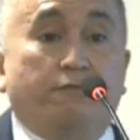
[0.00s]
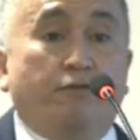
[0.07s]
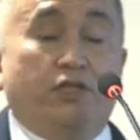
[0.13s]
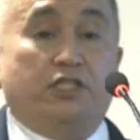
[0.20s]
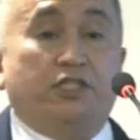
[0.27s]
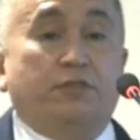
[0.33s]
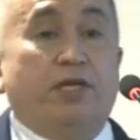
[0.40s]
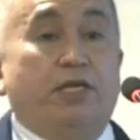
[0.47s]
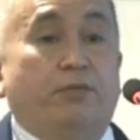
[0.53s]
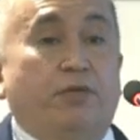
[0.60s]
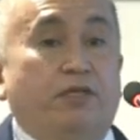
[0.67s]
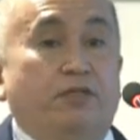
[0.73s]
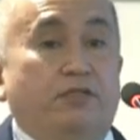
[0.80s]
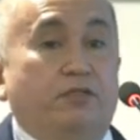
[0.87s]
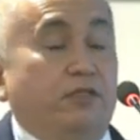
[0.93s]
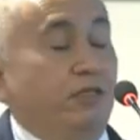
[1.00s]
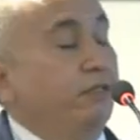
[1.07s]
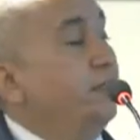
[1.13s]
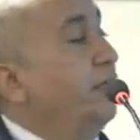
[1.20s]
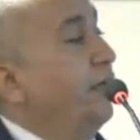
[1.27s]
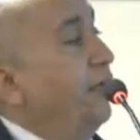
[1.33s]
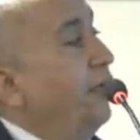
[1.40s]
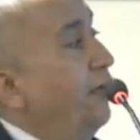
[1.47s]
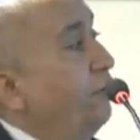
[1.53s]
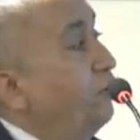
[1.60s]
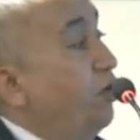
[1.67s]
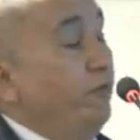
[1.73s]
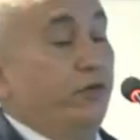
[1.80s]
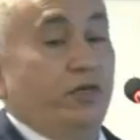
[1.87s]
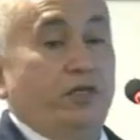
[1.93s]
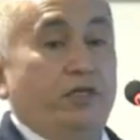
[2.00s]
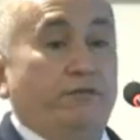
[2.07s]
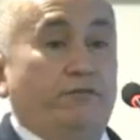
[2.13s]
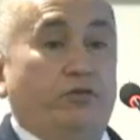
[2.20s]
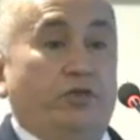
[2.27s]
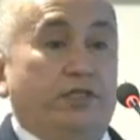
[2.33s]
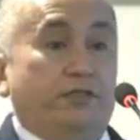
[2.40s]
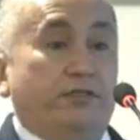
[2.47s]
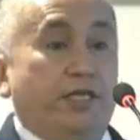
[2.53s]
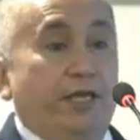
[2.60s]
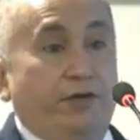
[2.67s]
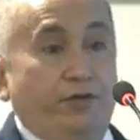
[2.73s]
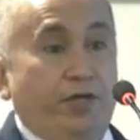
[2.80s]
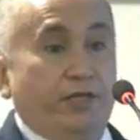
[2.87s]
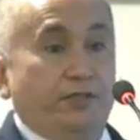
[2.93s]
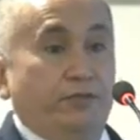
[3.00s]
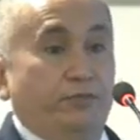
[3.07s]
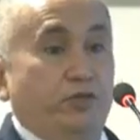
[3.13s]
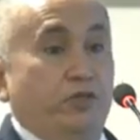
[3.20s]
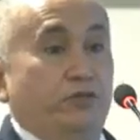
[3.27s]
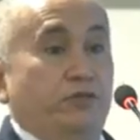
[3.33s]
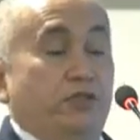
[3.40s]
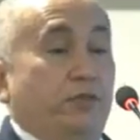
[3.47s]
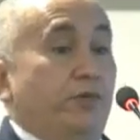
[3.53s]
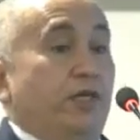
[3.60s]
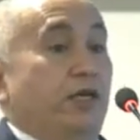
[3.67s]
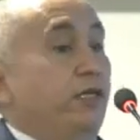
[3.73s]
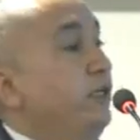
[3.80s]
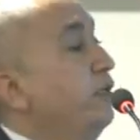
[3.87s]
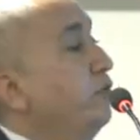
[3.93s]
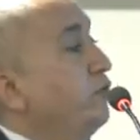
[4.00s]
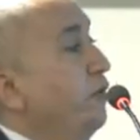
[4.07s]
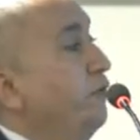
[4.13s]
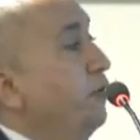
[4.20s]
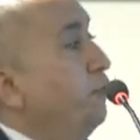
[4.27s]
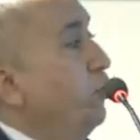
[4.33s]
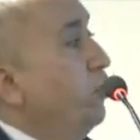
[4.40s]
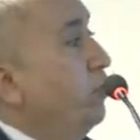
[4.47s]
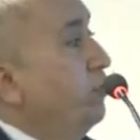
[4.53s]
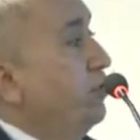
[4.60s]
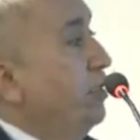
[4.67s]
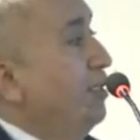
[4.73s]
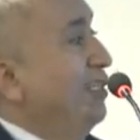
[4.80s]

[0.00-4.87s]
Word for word: for experiments, the river influence areas, because typically river plumes